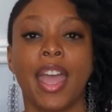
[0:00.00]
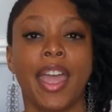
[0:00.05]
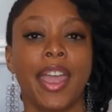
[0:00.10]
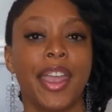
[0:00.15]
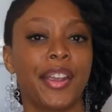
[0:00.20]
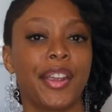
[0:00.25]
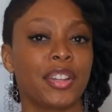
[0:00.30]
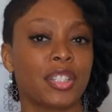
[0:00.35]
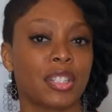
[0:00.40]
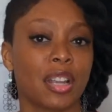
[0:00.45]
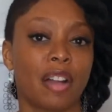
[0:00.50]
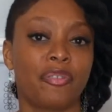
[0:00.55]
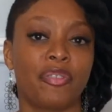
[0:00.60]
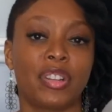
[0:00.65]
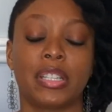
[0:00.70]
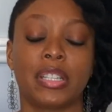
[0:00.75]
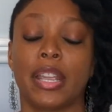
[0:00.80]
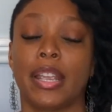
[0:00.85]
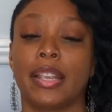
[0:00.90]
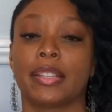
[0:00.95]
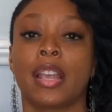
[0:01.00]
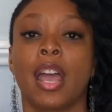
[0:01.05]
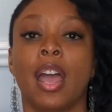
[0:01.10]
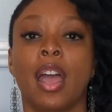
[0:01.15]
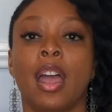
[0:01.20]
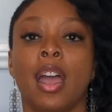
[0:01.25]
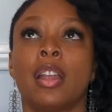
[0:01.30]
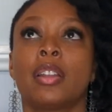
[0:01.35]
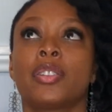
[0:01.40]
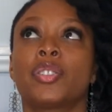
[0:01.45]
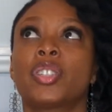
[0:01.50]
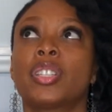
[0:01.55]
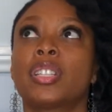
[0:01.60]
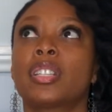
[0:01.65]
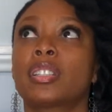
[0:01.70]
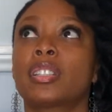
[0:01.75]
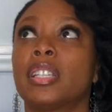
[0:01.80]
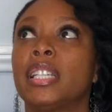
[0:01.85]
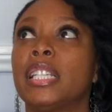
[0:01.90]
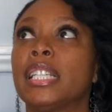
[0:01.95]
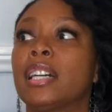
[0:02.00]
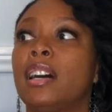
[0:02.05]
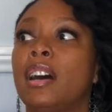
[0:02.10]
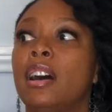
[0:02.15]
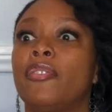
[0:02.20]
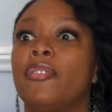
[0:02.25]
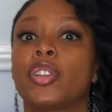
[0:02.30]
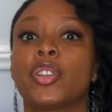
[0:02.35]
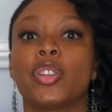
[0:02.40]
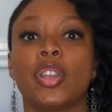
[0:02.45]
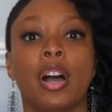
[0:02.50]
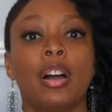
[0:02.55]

hairstyle for days. Just think of a